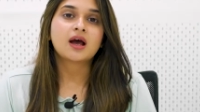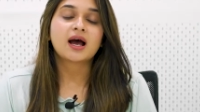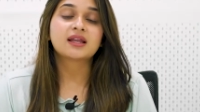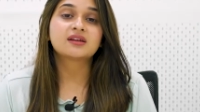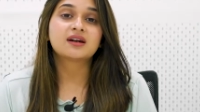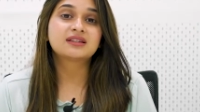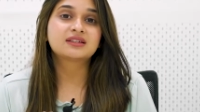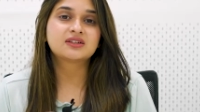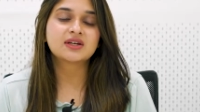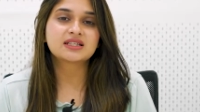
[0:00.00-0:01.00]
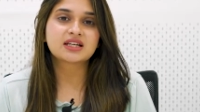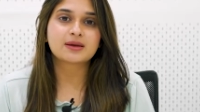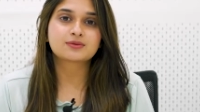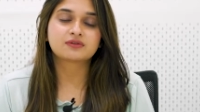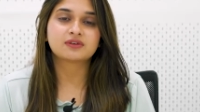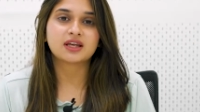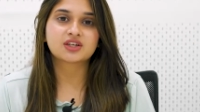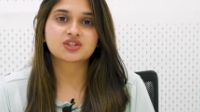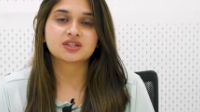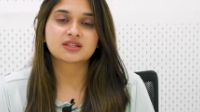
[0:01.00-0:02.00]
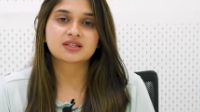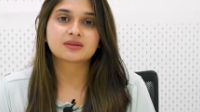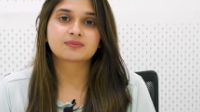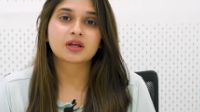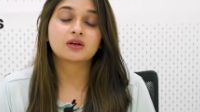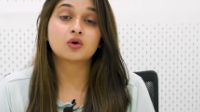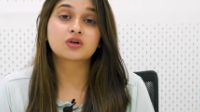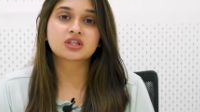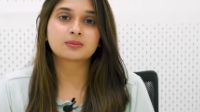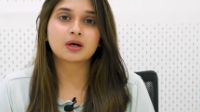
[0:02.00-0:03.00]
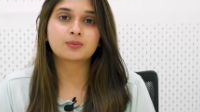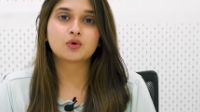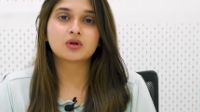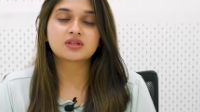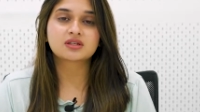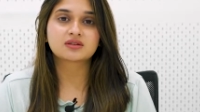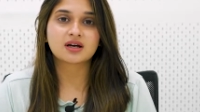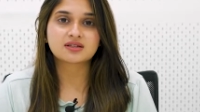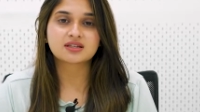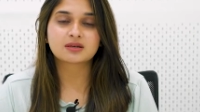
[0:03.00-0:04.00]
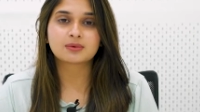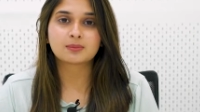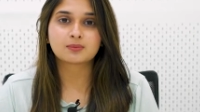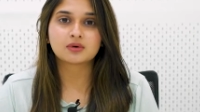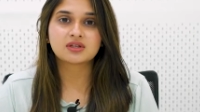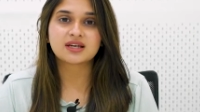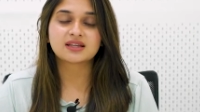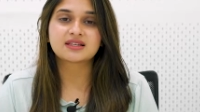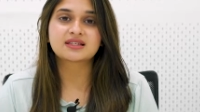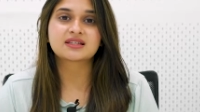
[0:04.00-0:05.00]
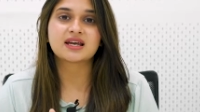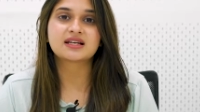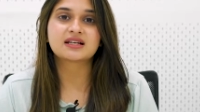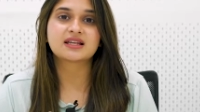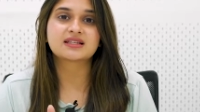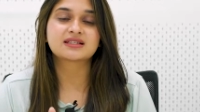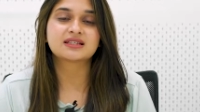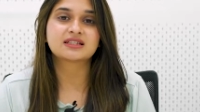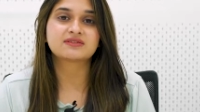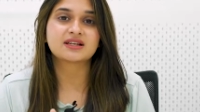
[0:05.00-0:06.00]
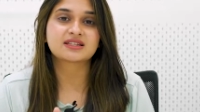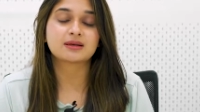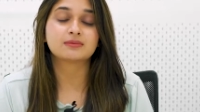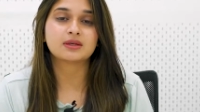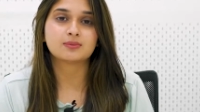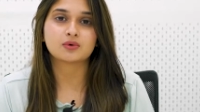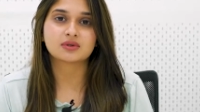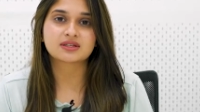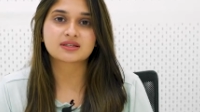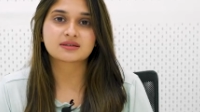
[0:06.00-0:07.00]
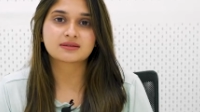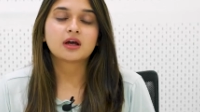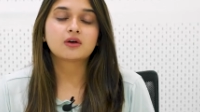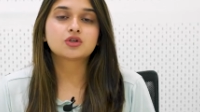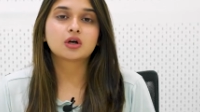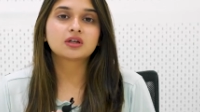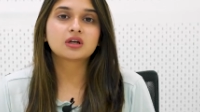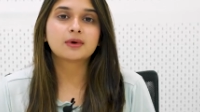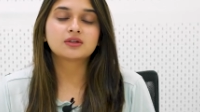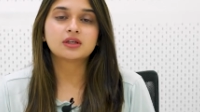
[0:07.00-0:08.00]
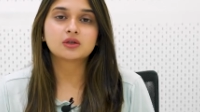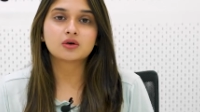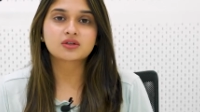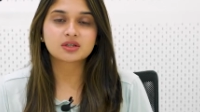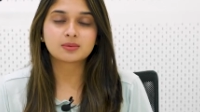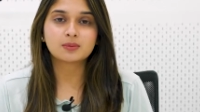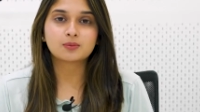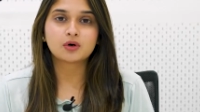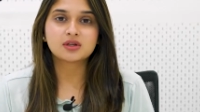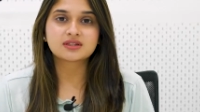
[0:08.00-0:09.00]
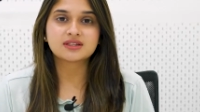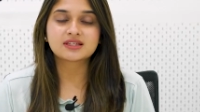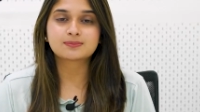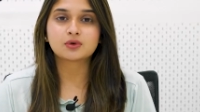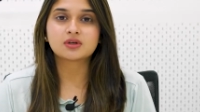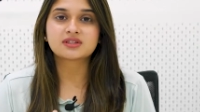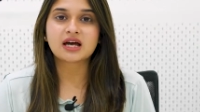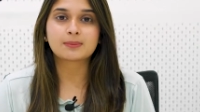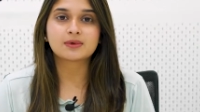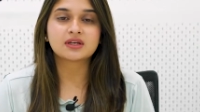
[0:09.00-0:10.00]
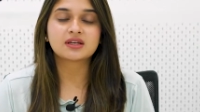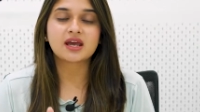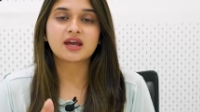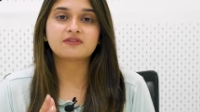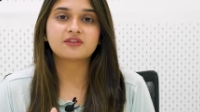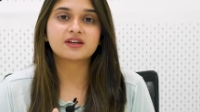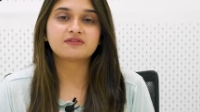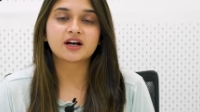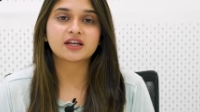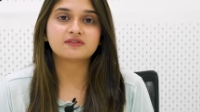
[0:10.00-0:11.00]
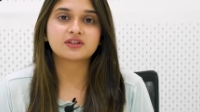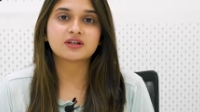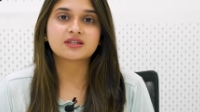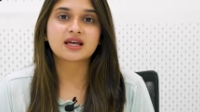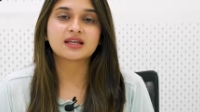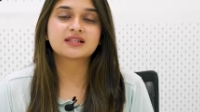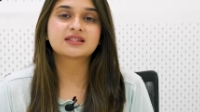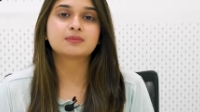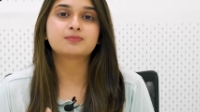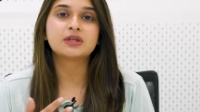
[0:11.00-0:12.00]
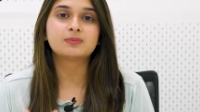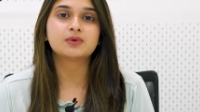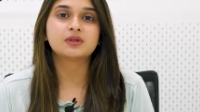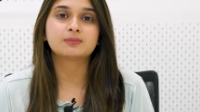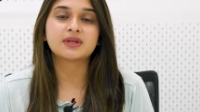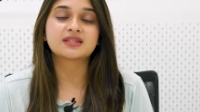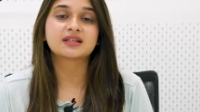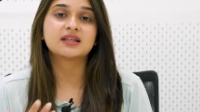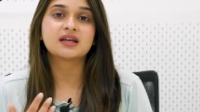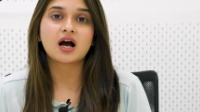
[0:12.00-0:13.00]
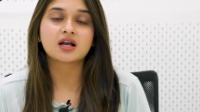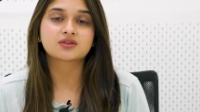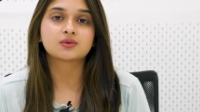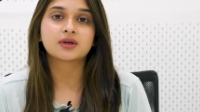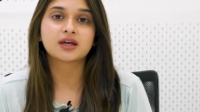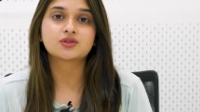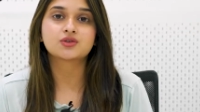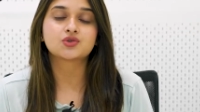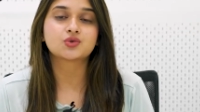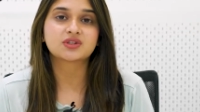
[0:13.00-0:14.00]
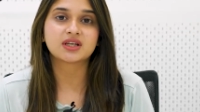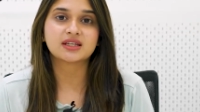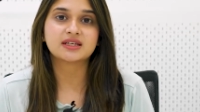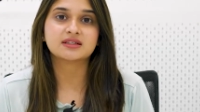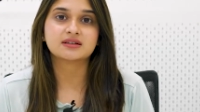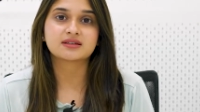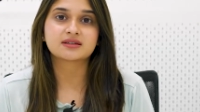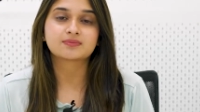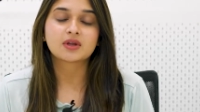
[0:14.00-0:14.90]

And there are three types of elections: Lok Sabha polls, Rajya Sabha polls, and the state legislative assembly polls. Now, talking about the Lok Sabha polls, these polls happen in every 5 years, and it's the people, basically us, who get to choose the leaders.